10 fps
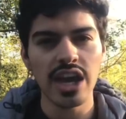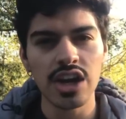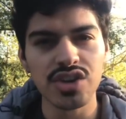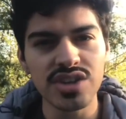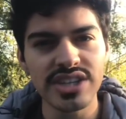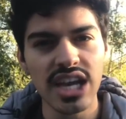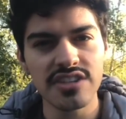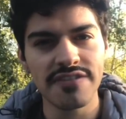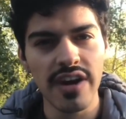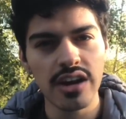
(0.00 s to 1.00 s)
understand
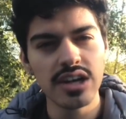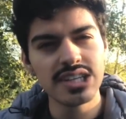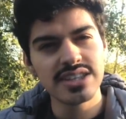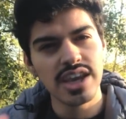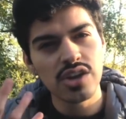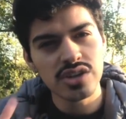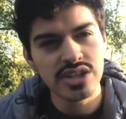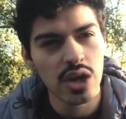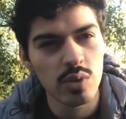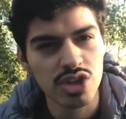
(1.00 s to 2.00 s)
fairness, they
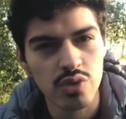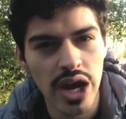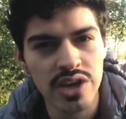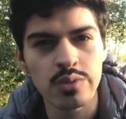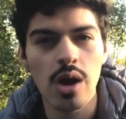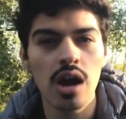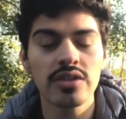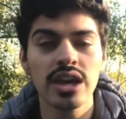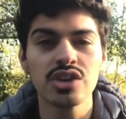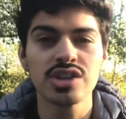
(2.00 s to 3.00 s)
understand what is right and wrong,
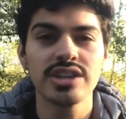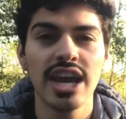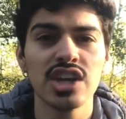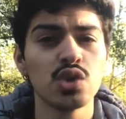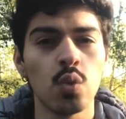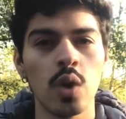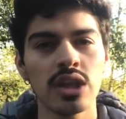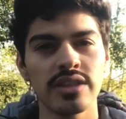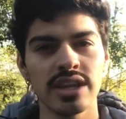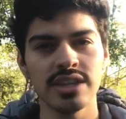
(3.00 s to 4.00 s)
they understand
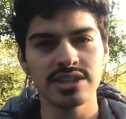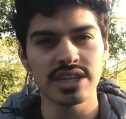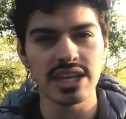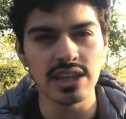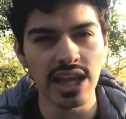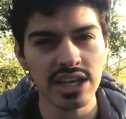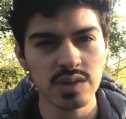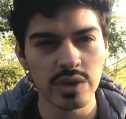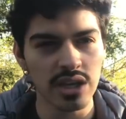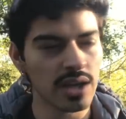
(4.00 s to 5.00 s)
what they need to neglect
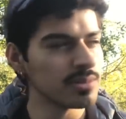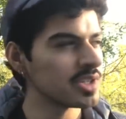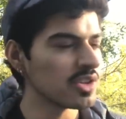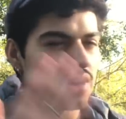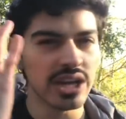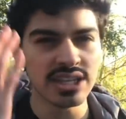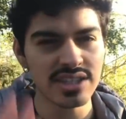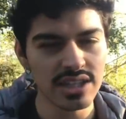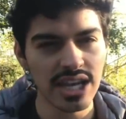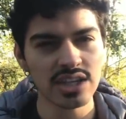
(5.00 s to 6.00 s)
when it comes to their
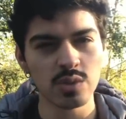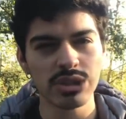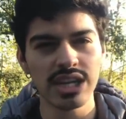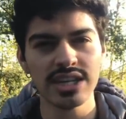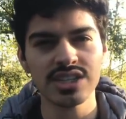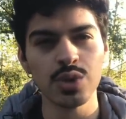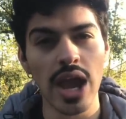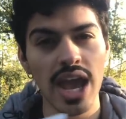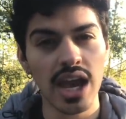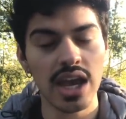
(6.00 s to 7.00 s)
intellect, what they need to
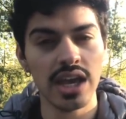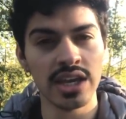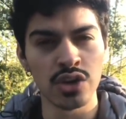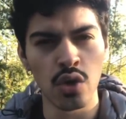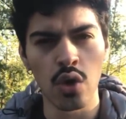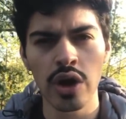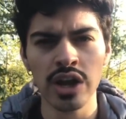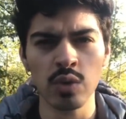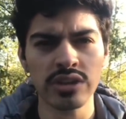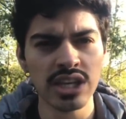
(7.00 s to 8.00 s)
ignore,
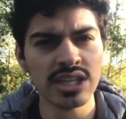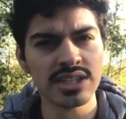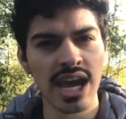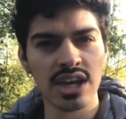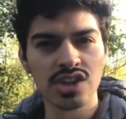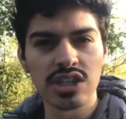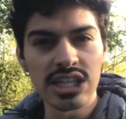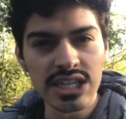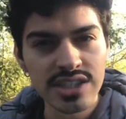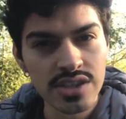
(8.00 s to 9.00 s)
and what they need to actually
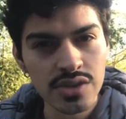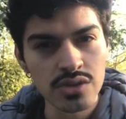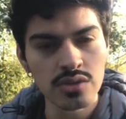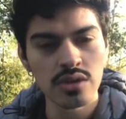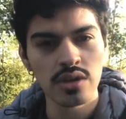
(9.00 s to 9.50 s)
listen to.